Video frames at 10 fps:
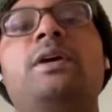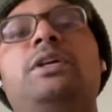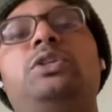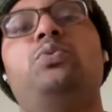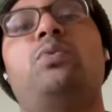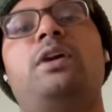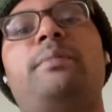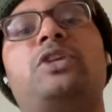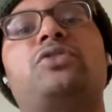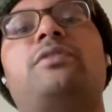you want to
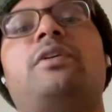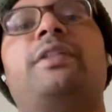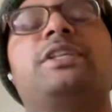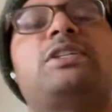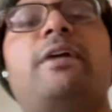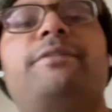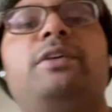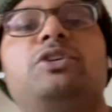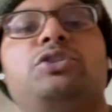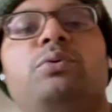make sure you're on the soft
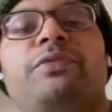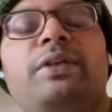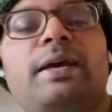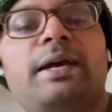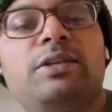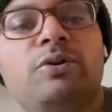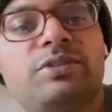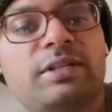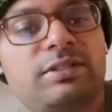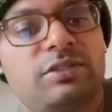tissue. One thing I do
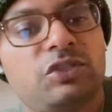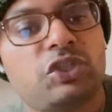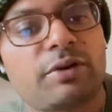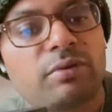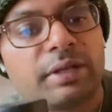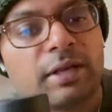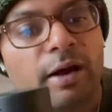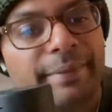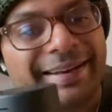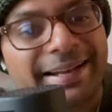is I generally
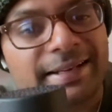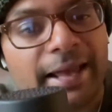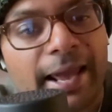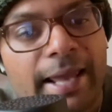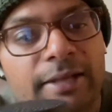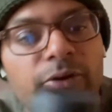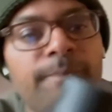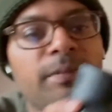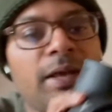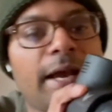come in at an angle.